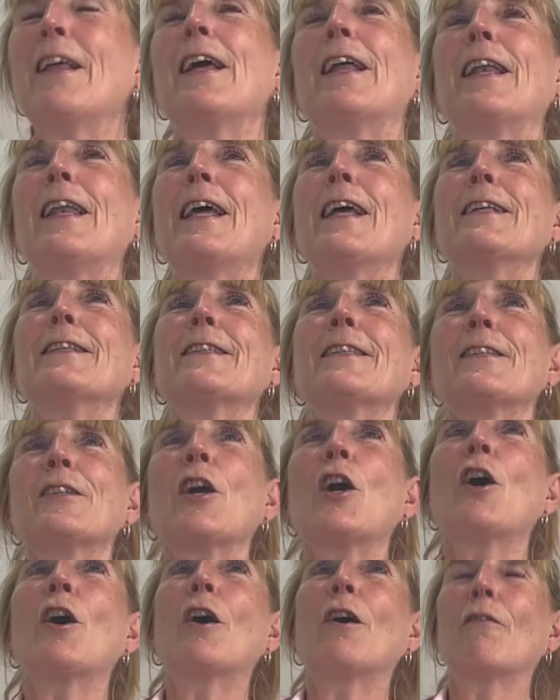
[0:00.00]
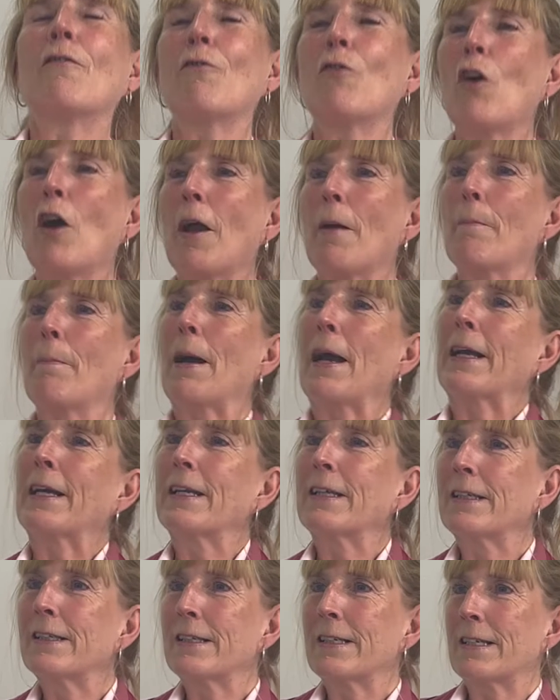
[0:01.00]
let's start right
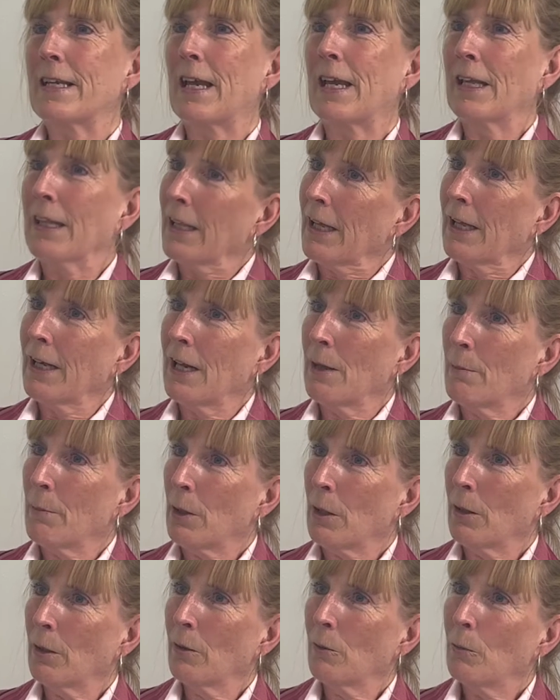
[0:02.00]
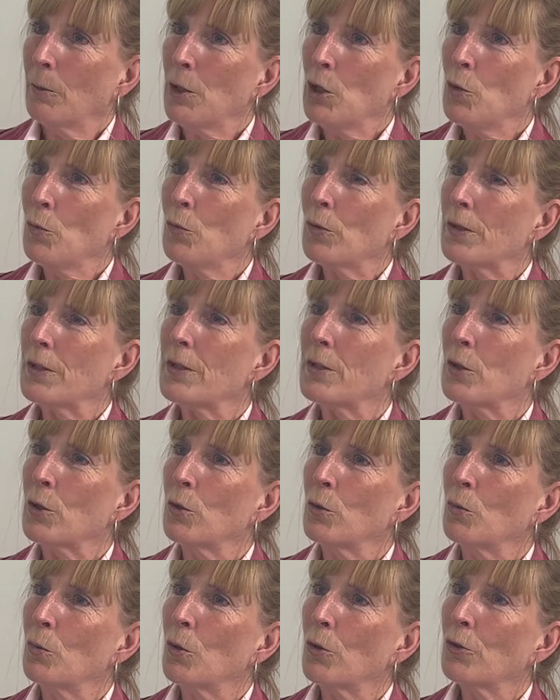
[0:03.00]
back in the day then, Emma. When you were at
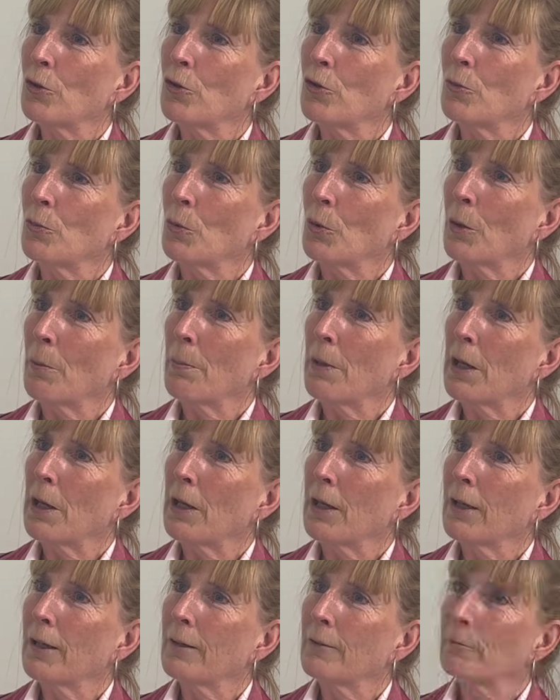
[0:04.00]
school, what did you want to be?